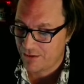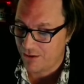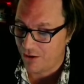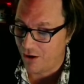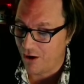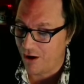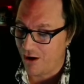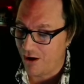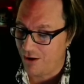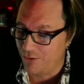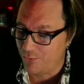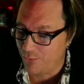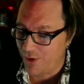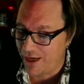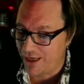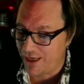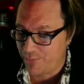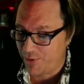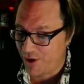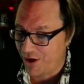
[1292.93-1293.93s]
All
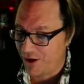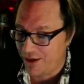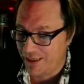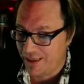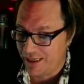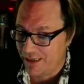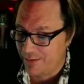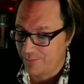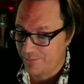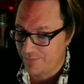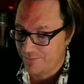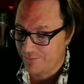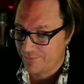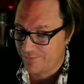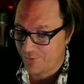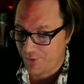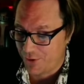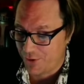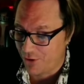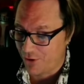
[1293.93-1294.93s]
wait upon him
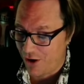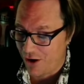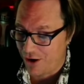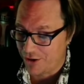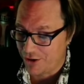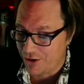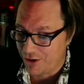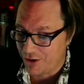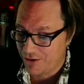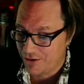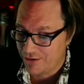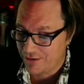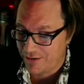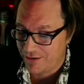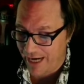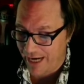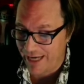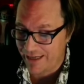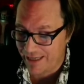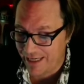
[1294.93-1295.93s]
for their honor
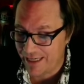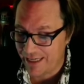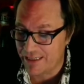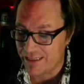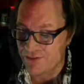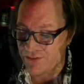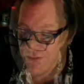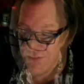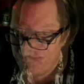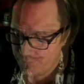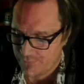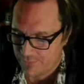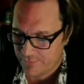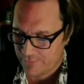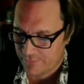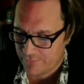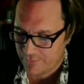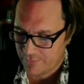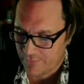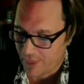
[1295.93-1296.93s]
and his.
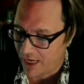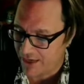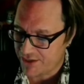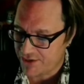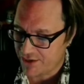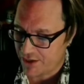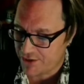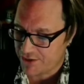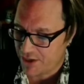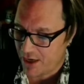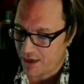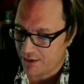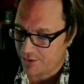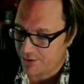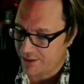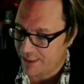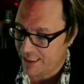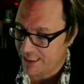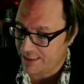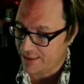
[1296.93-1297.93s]
I saw
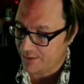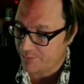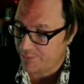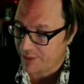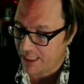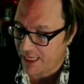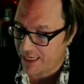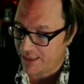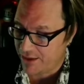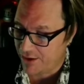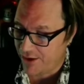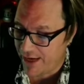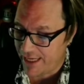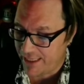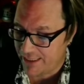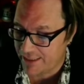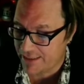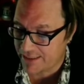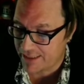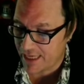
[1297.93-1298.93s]
Socrates and Plato at
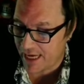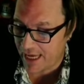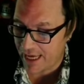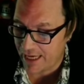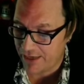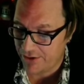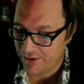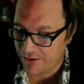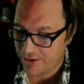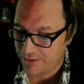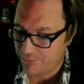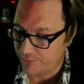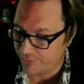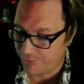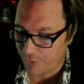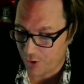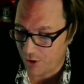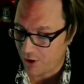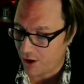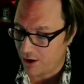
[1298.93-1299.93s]
his side,
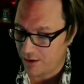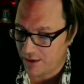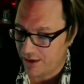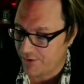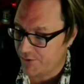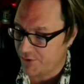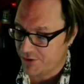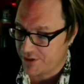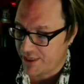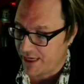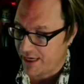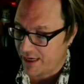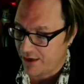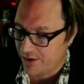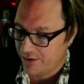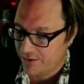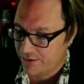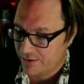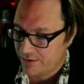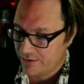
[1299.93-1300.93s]
before all others there,
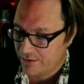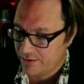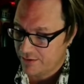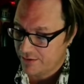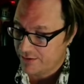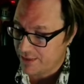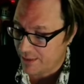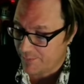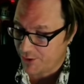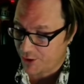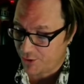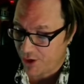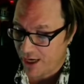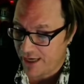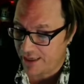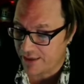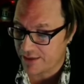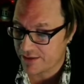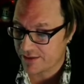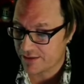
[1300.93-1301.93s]

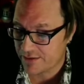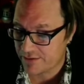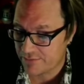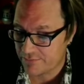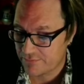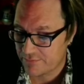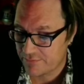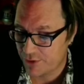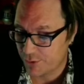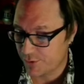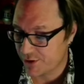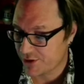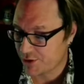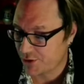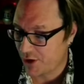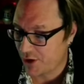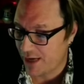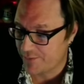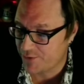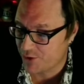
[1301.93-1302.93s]
Democritus, who
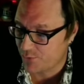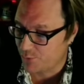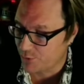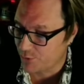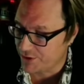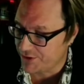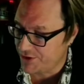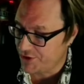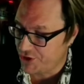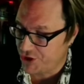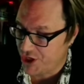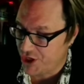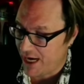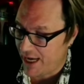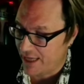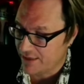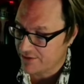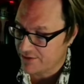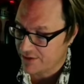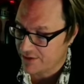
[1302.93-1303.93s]
ascribes the world to
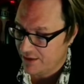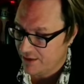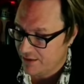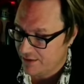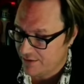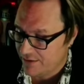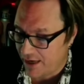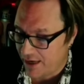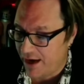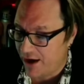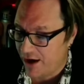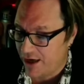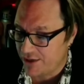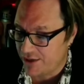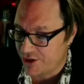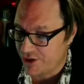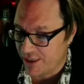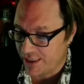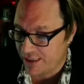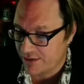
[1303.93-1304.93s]
chance,
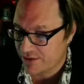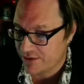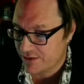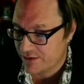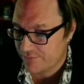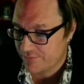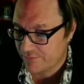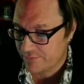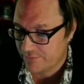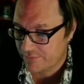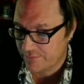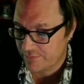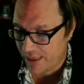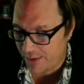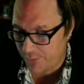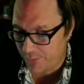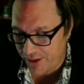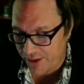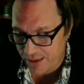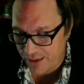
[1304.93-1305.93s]
Diogenes,
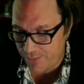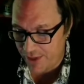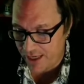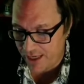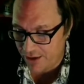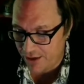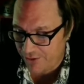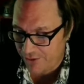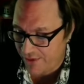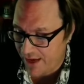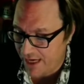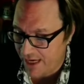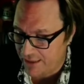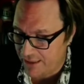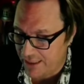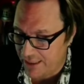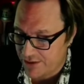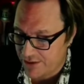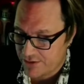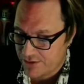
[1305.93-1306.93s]
and with him there
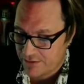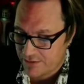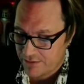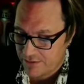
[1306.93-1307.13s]
Thales,